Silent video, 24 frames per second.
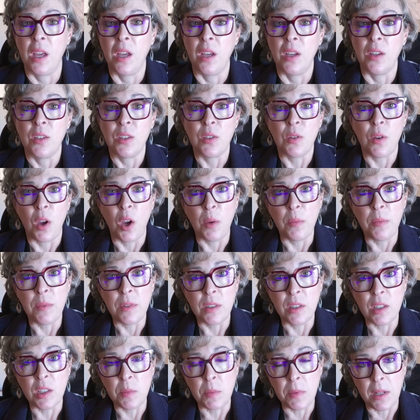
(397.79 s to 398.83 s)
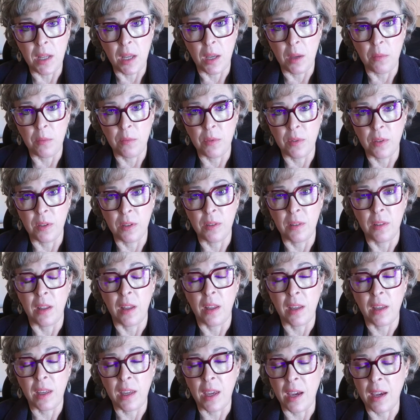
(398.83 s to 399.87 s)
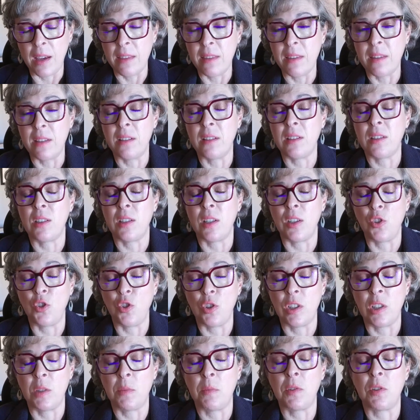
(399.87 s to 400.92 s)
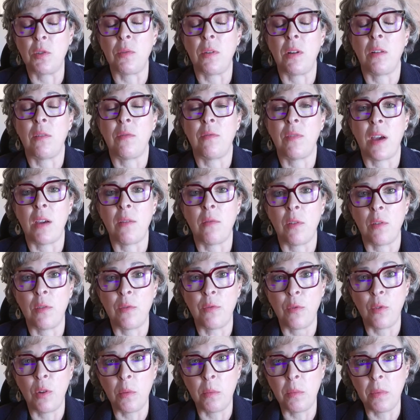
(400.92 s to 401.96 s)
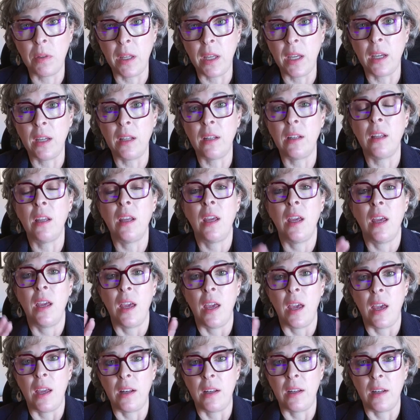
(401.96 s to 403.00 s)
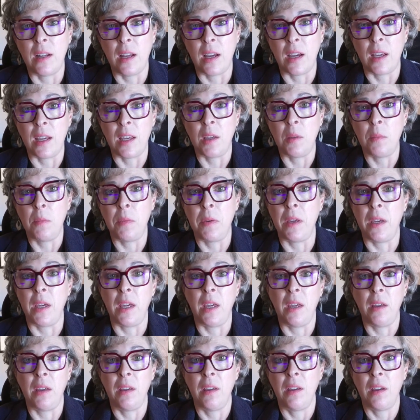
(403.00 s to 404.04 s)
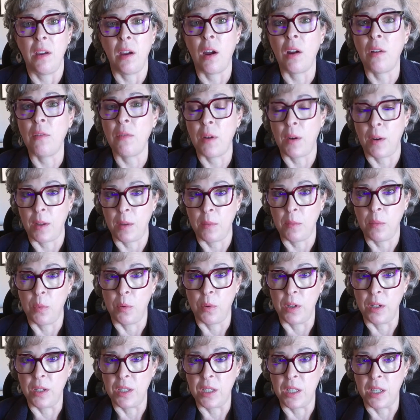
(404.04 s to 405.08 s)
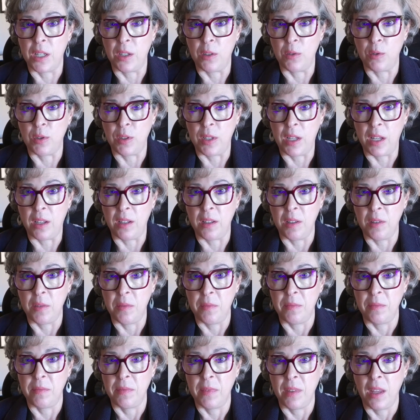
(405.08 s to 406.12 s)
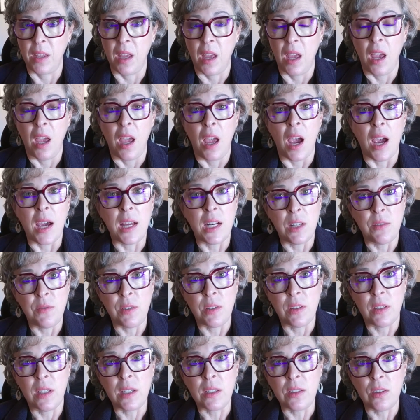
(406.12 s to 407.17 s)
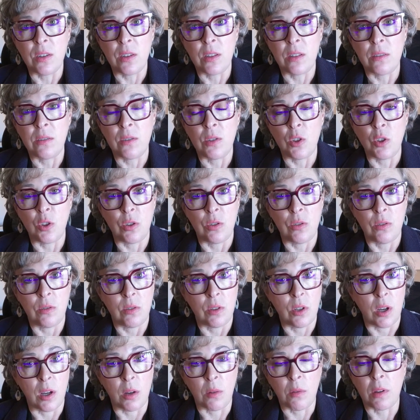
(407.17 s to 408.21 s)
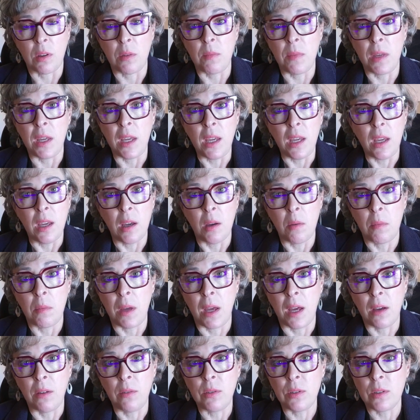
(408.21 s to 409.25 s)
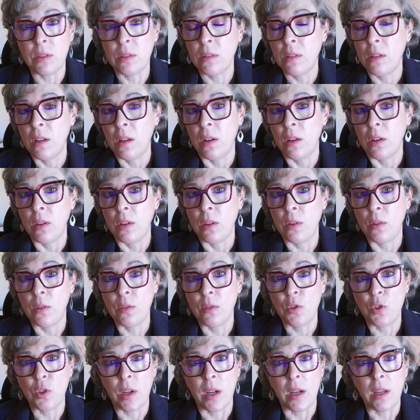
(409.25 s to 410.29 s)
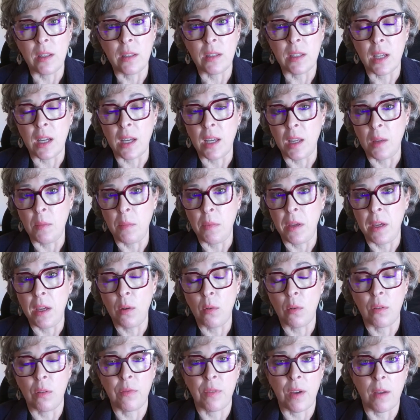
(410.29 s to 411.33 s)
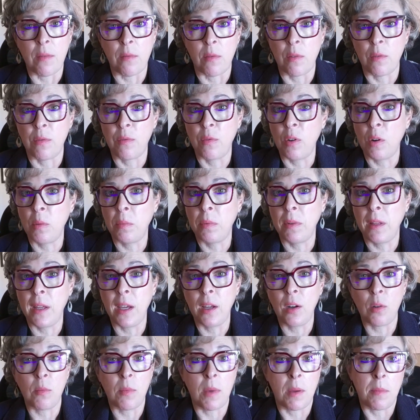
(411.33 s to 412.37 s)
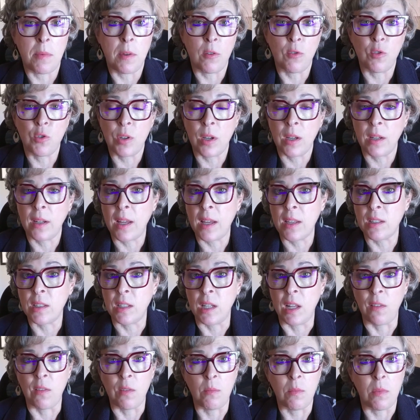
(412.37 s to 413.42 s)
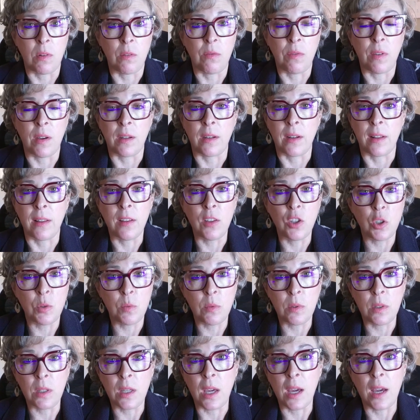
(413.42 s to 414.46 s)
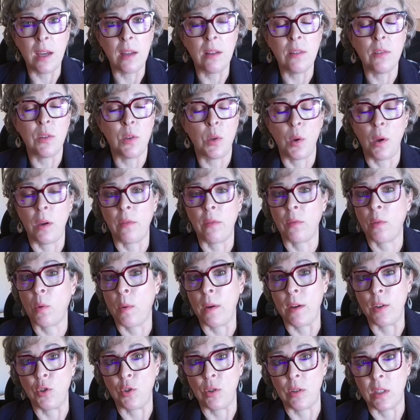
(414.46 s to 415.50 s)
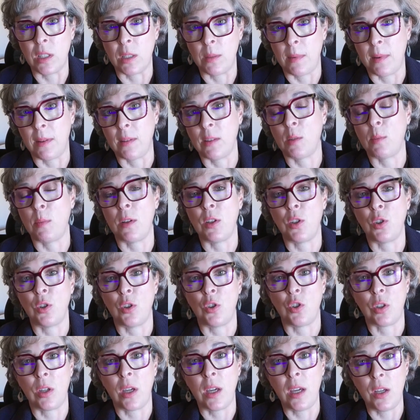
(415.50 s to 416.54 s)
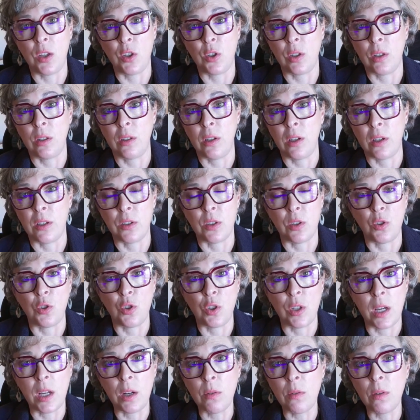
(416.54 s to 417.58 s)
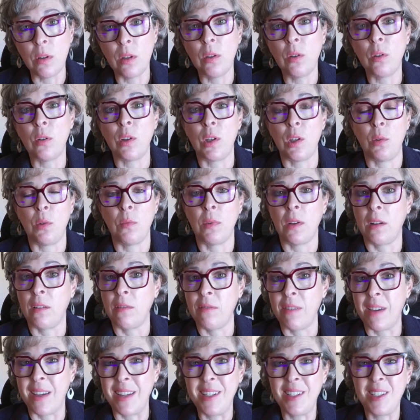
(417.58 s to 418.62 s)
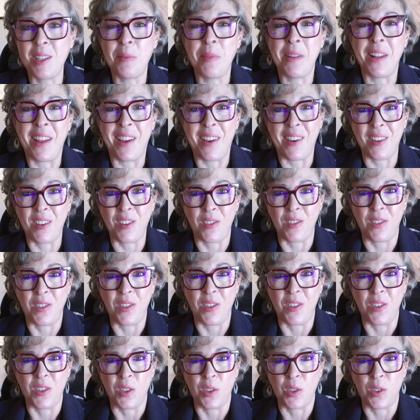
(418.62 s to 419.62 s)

So I hope this has been helpful. Again, the distinctions between a 504 plan and an IEP are very important to understand. And if you'd like to talk with me about your child's IEP or 504 plan, or maybe your child hasn't even been found eligible yet, you have questions about special education laws in general, or you want to vent about how the